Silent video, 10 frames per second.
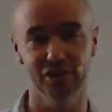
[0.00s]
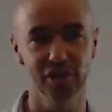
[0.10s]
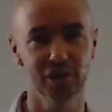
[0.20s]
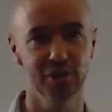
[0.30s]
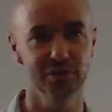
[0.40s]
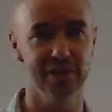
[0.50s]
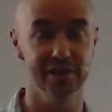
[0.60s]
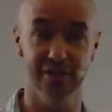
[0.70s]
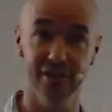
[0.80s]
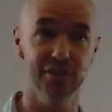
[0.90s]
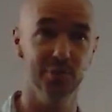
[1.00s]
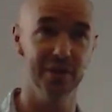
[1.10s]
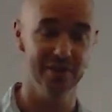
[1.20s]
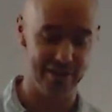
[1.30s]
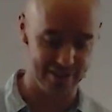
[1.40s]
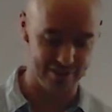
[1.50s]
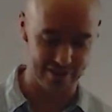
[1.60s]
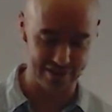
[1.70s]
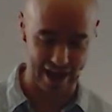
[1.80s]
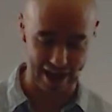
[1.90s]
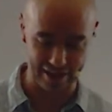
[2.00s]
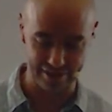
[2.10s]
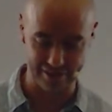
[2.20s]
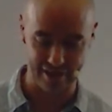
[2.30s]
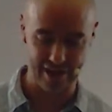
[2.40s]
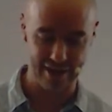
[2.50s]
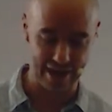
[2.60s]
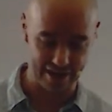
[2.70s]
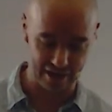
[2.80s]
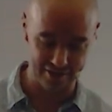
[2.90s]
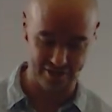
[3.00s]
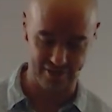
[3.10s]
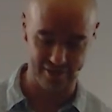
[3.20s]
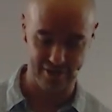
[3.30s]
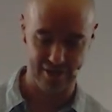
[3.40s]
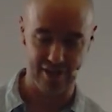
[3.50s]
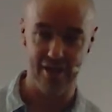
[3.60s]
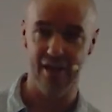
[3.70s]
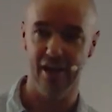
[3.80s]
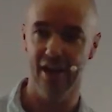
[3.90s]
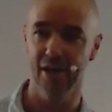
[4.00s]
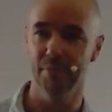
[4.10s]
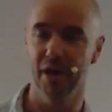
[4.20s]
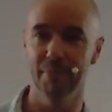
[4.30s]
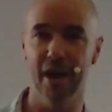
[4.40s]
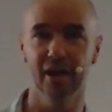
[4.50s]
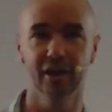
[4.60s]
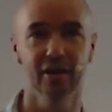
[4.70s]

to two sisters, twin sisters, and their cousin. I met a